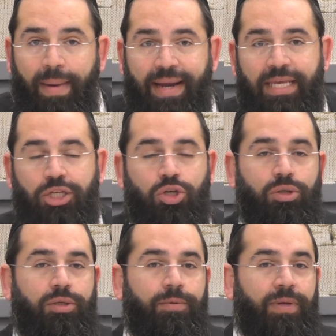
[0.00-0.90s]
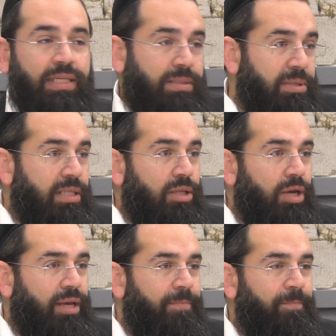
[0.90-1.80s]
harishon. It has to be in the
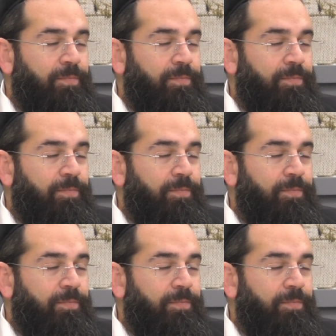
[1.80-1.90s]
day.